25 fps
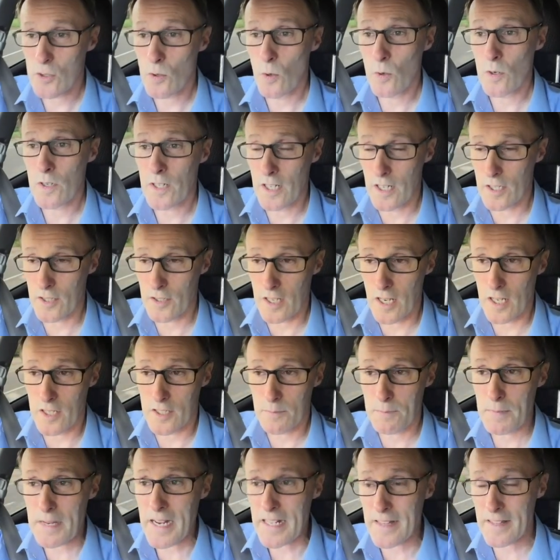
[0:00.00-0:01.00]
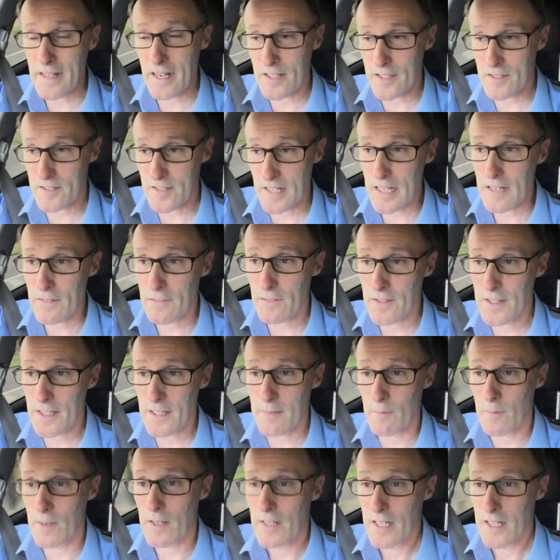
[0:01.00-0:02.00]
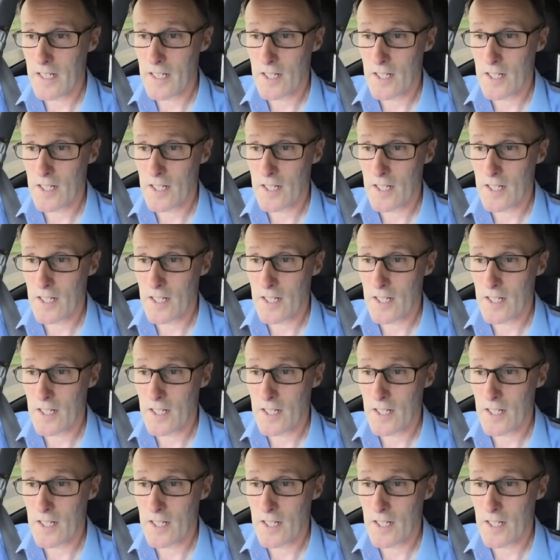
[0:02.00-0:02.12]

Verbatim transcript: going at a, a speed that's safe for them.